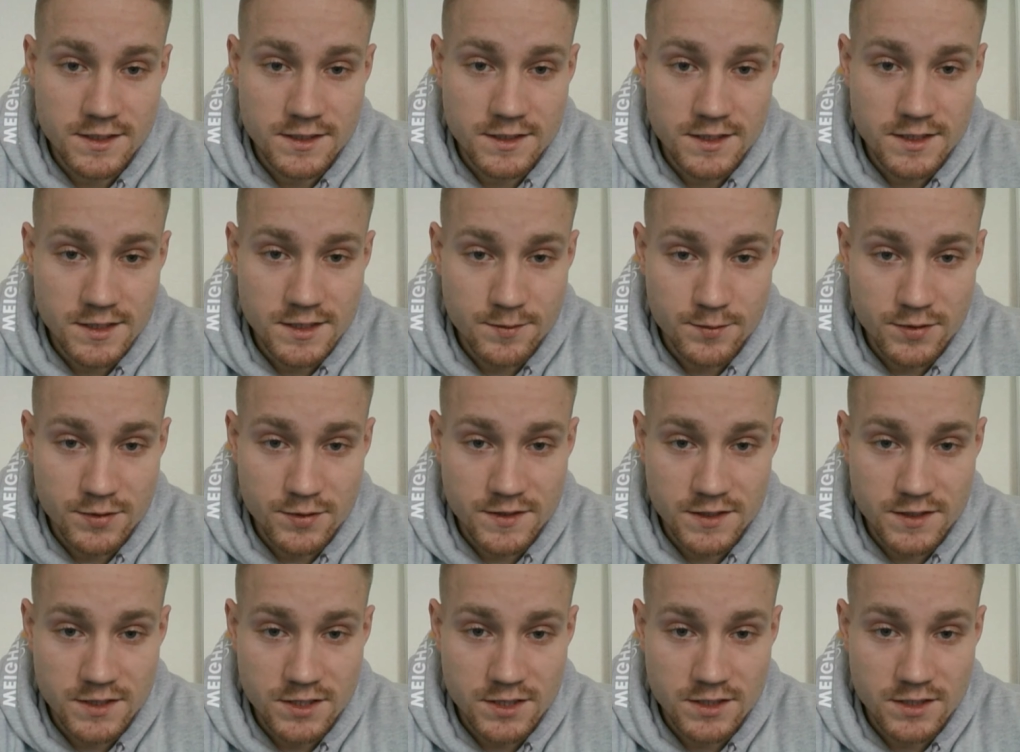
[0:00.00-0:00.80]
this
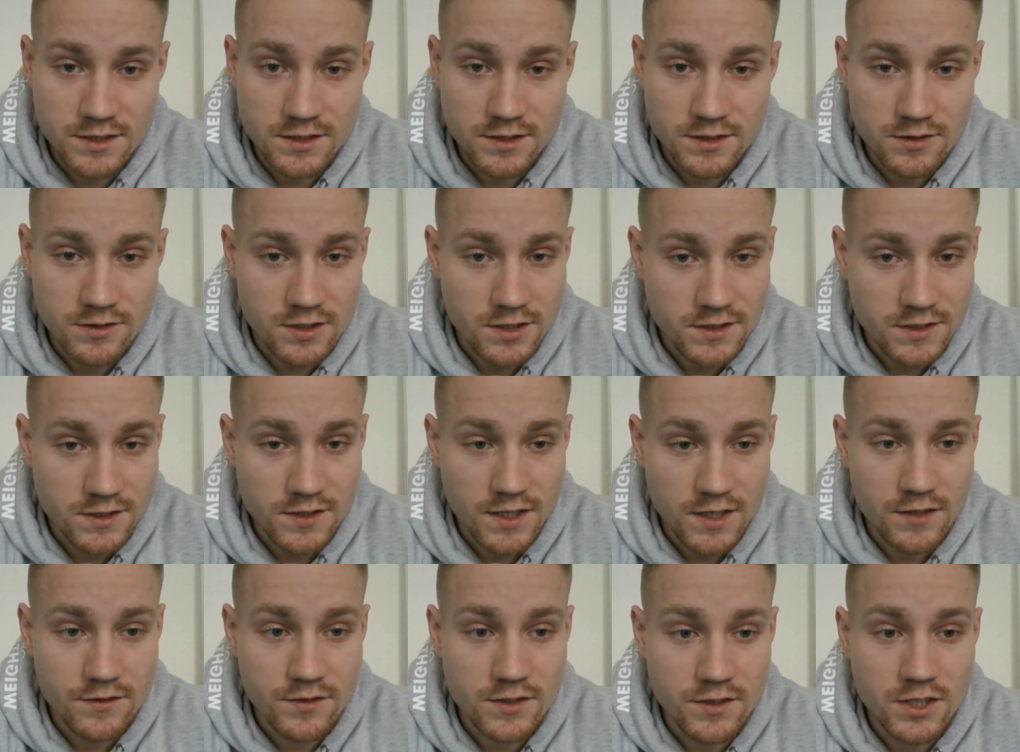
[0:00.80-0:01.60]
position, you
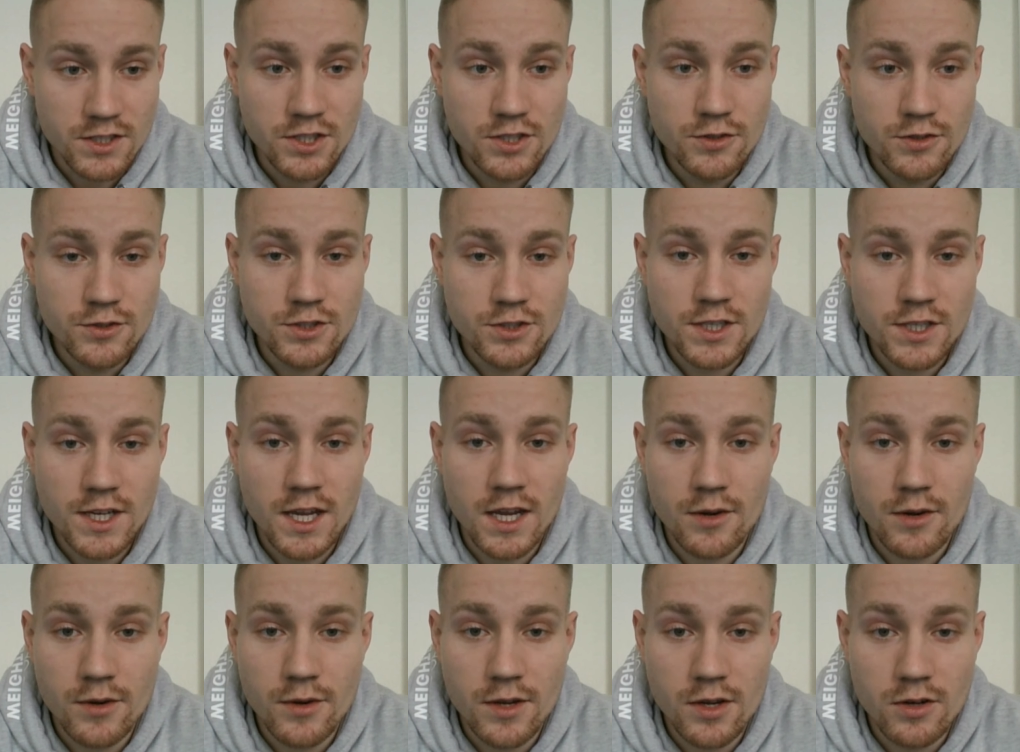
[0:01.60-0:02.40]
also have a huge
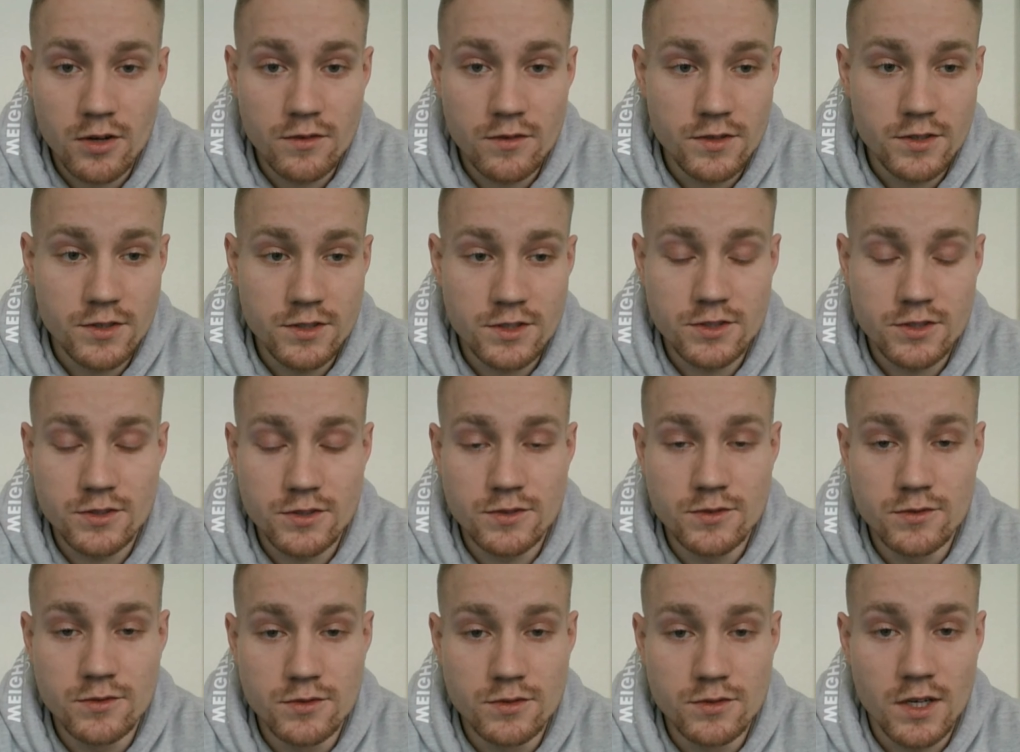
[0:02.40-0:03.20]
carryover
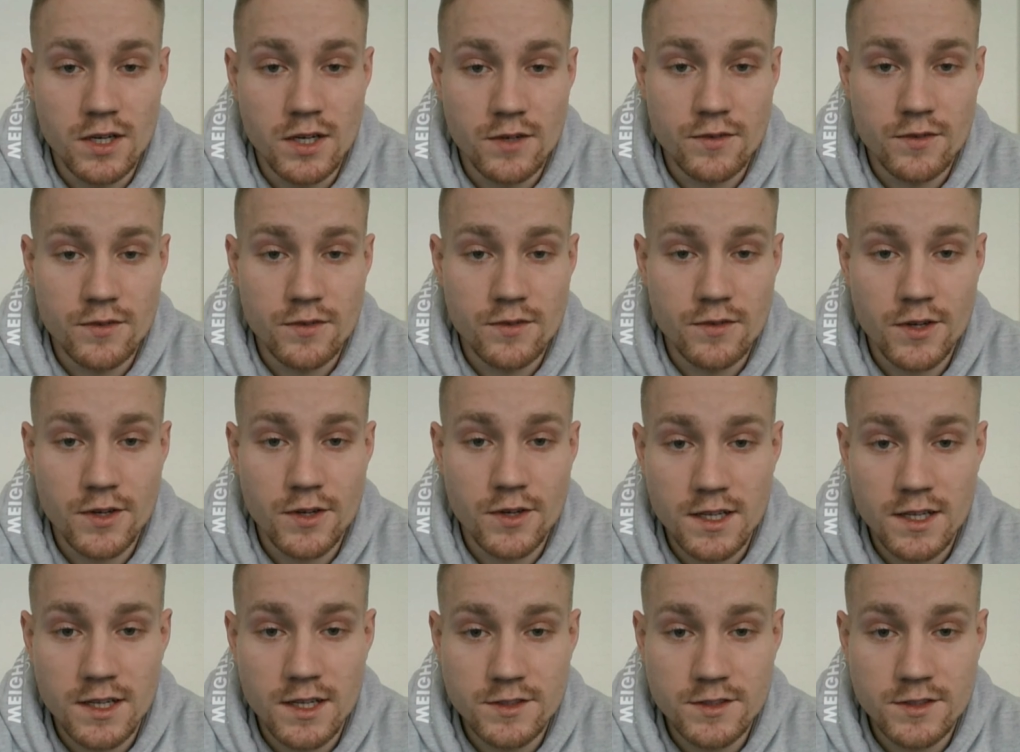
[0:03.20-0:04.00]
to front
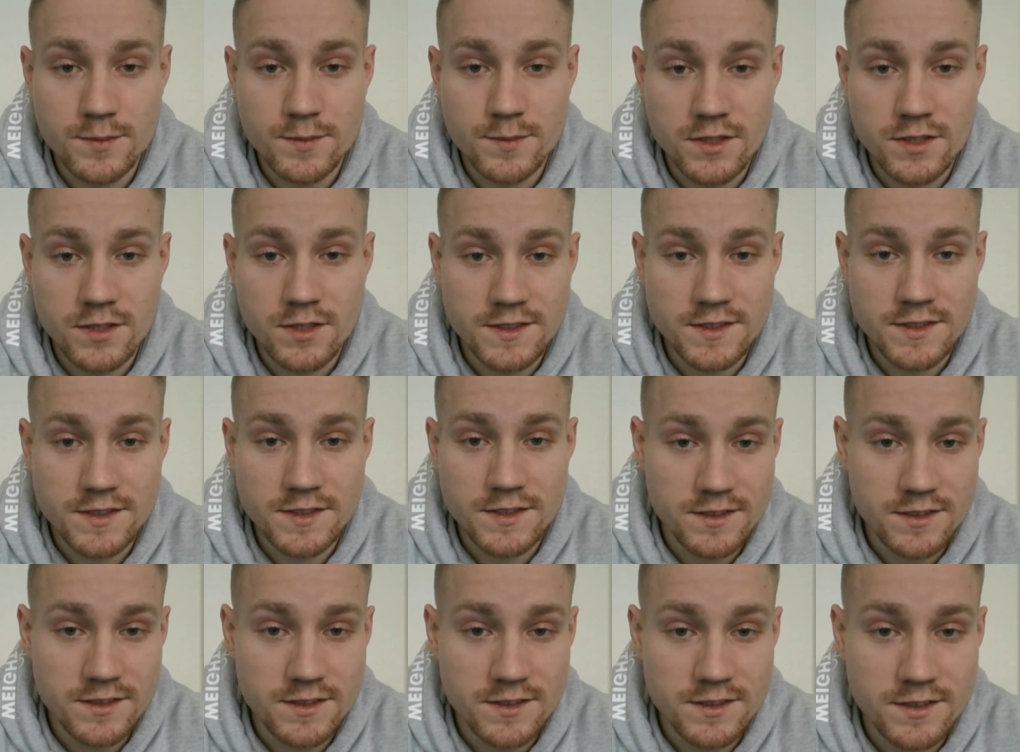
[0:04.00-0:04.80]
levers, because
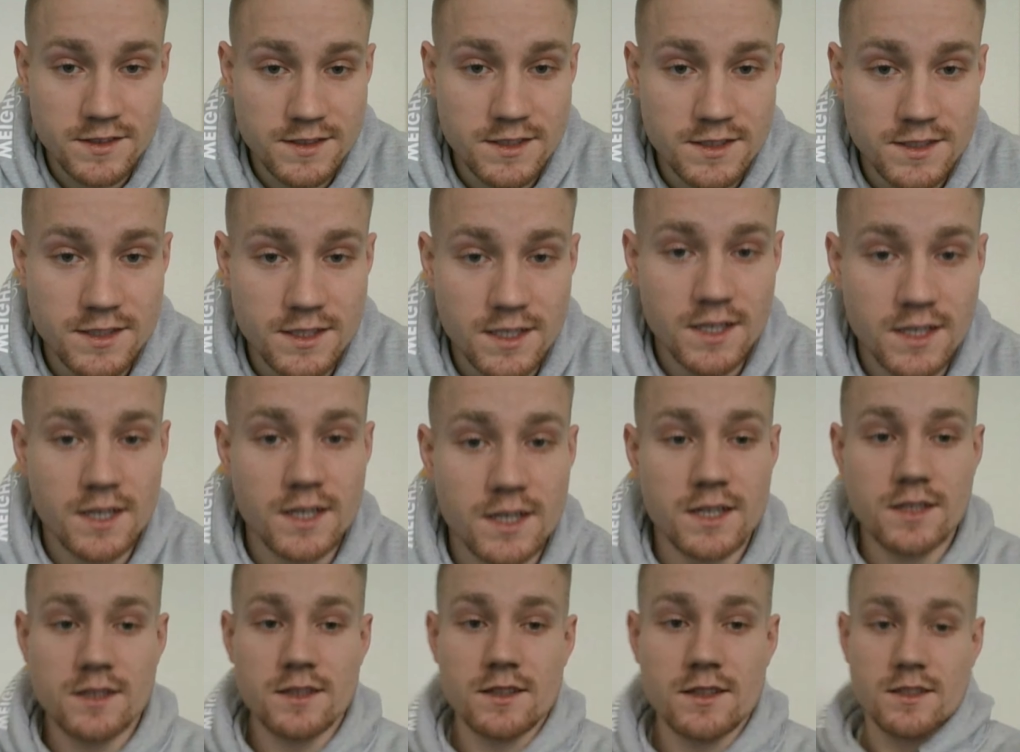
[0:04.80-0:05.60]
as you can see,
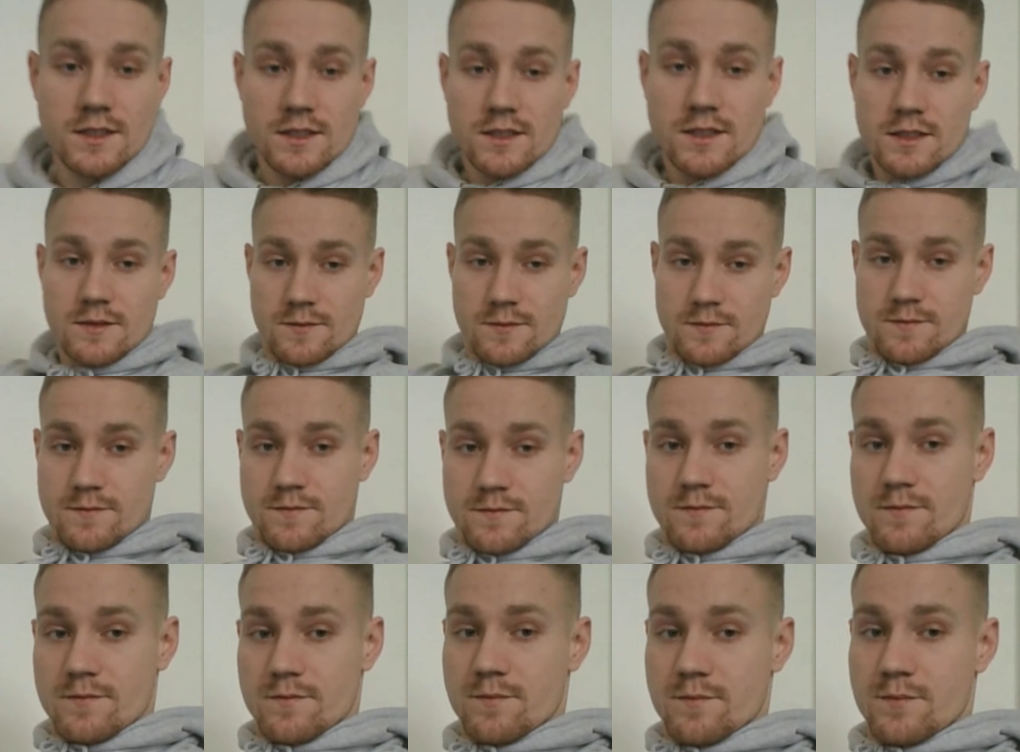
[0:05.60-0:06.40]
the
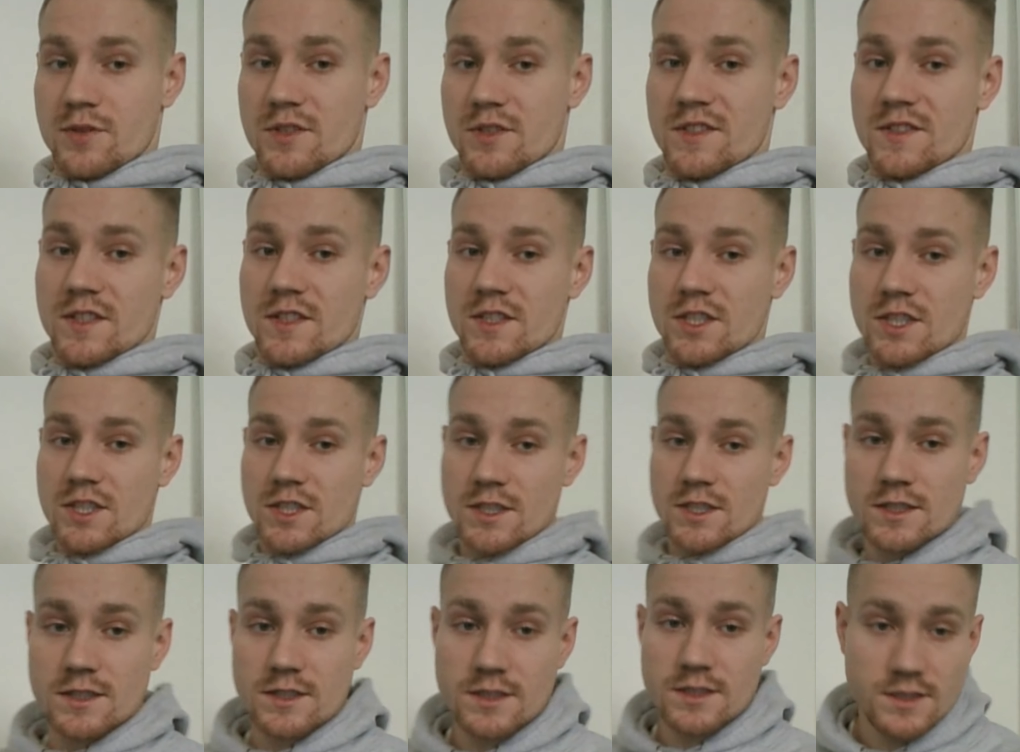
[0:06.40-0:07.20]

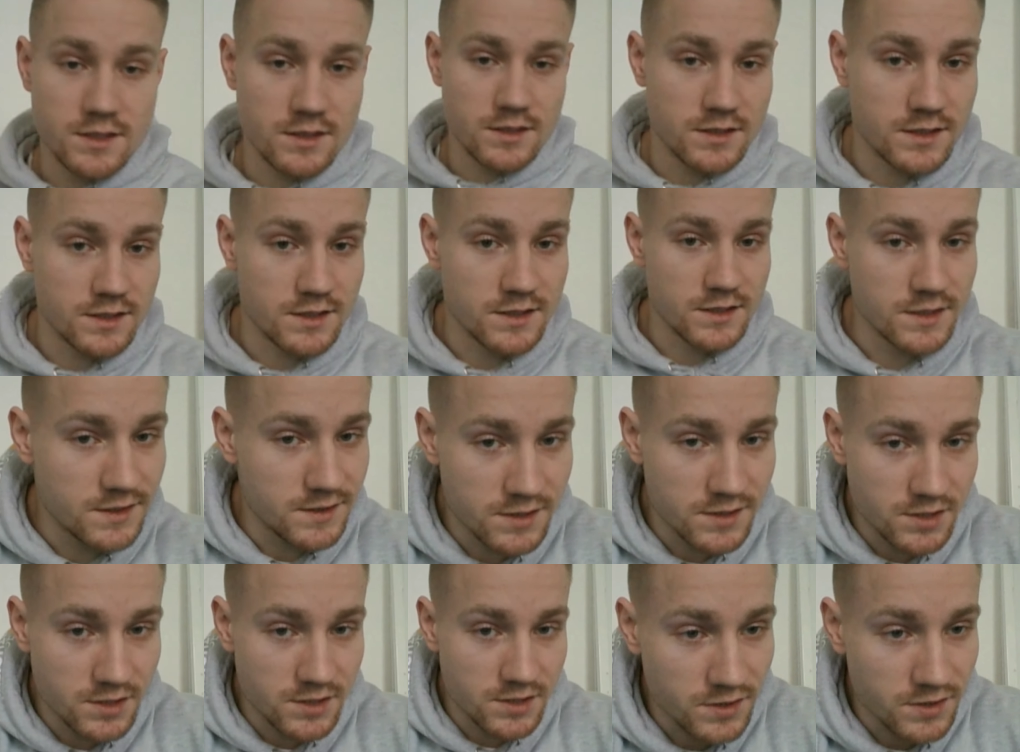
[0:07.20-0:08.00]
position
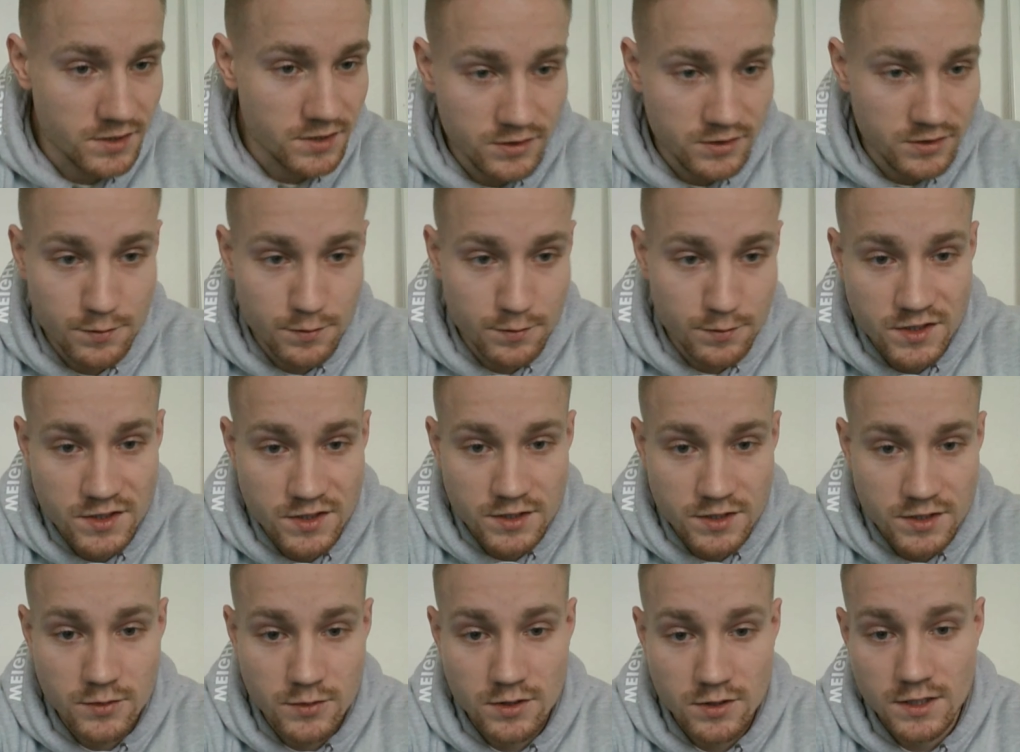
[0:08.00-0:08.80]
is just super
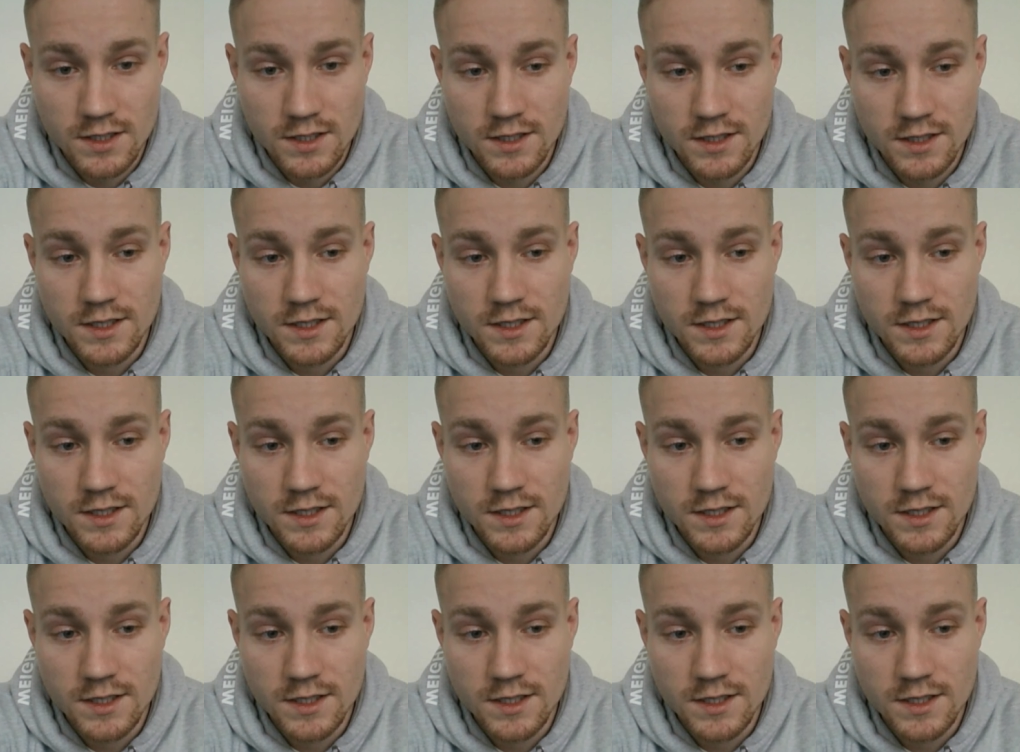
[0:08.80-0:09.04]
similar.